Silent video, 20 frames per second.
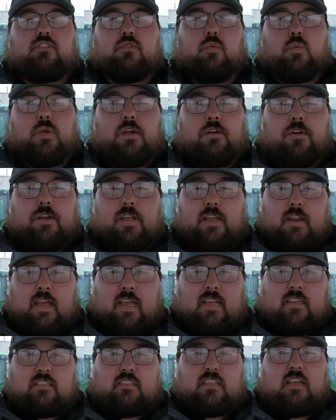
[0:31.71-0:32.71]
So we are in
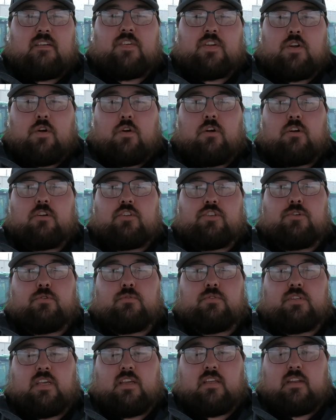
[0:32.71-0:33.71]
a
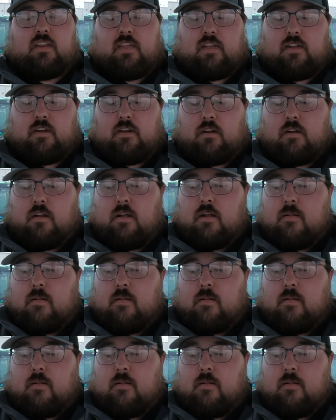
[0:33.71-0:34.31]
7R210 here,